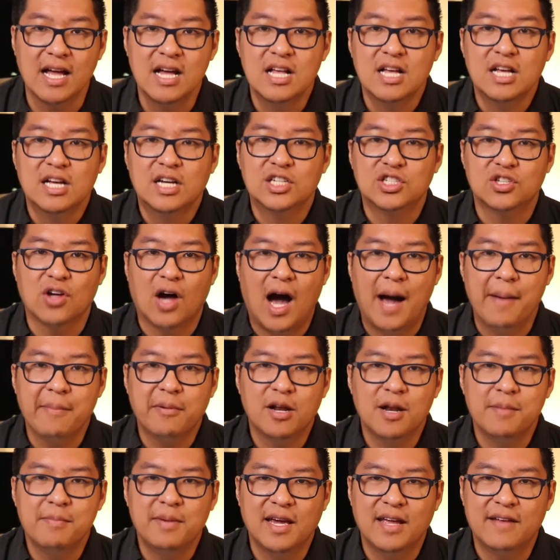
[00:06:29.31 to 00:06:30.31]
so I'm
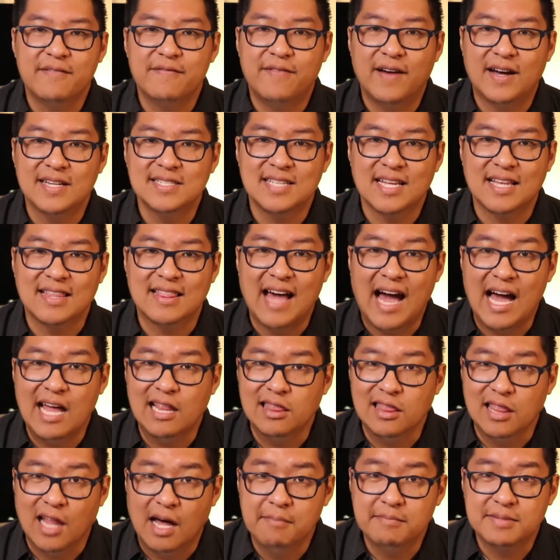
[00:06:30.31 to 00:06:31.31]
going to be investing
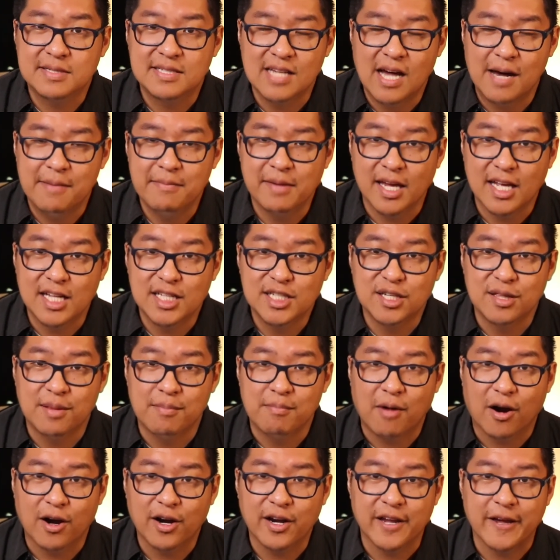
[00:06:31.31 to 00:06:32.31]
that lump sum into the
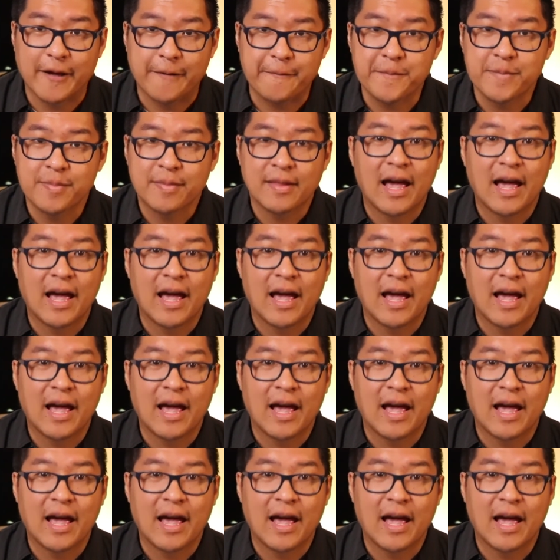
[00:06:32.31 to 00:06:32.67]
market.